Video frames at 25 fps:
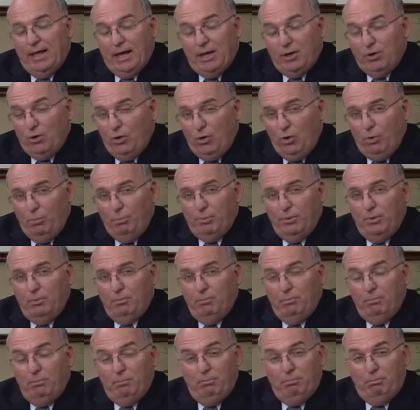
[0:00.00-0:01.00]
that hope
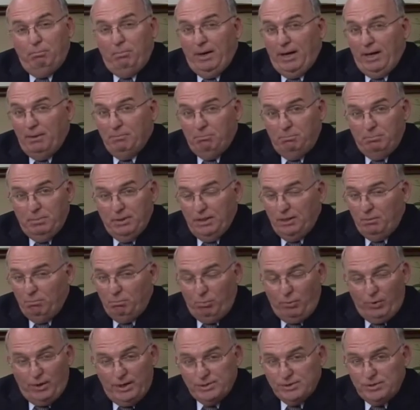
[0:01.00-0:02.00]
by
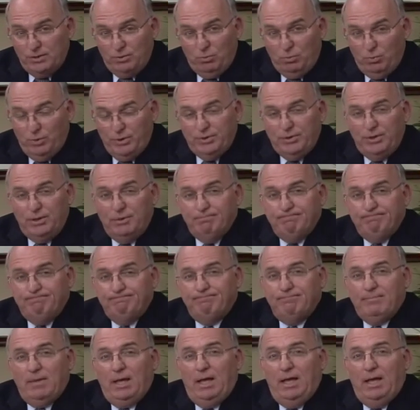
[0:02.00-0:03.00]
being present with
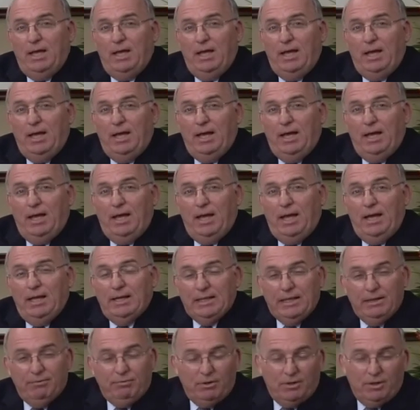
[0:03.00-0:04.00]
them
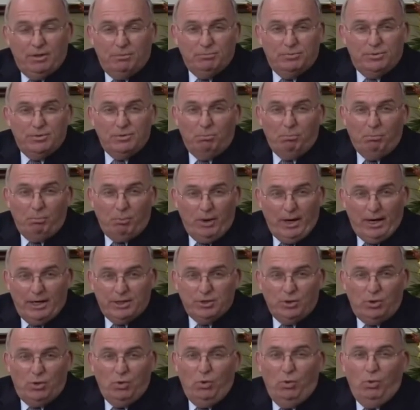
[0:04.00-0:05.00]
and giving them some
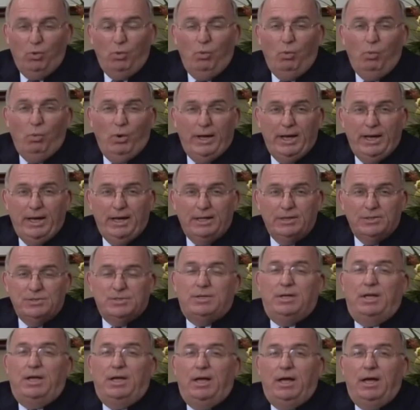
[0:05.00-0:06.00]
practical
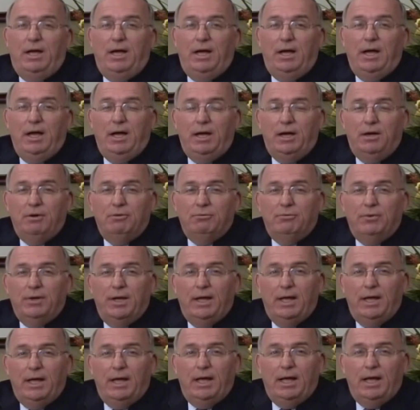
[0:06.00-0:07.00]
ways
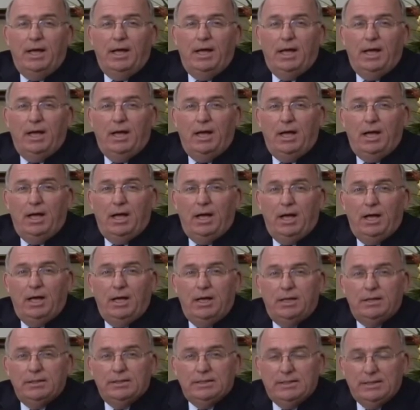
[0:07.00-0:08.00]
of
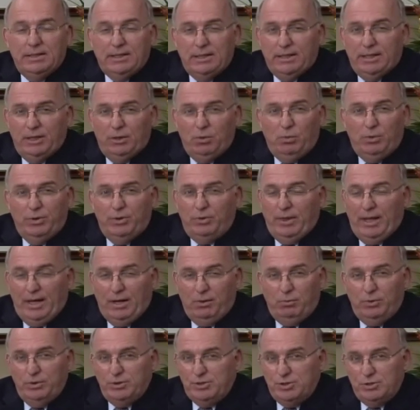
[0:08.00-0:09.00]
dealing
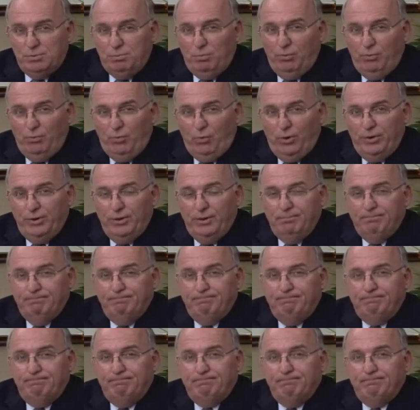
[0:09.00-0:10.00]
with that which is before
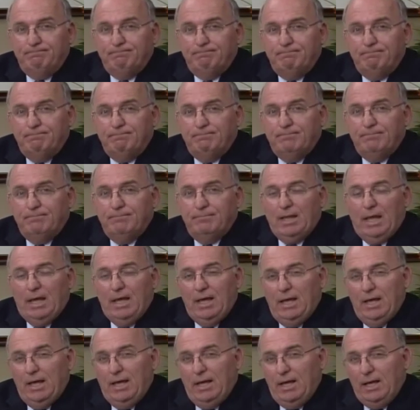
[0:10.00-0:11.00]
them.
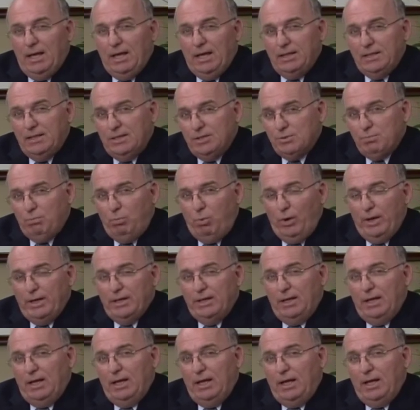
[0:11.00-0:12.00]
At this
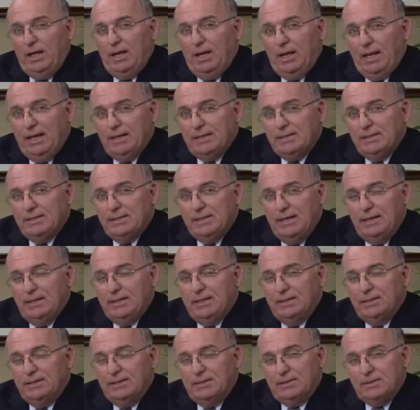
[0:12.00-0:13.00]
point, I'd like to
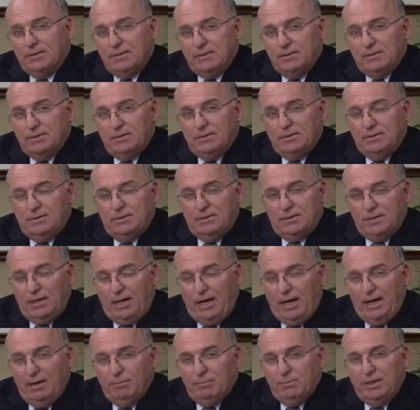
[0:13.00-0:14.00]
take the
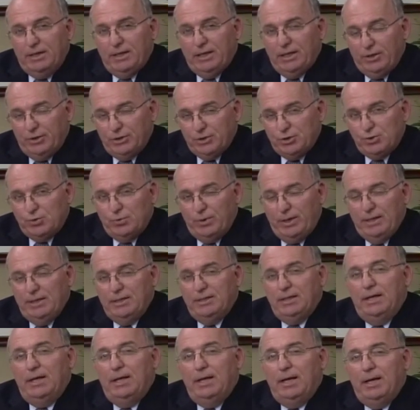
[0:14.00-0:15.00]
time to
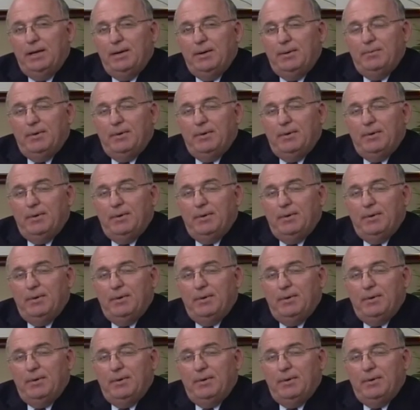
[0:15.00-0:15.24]
illustrate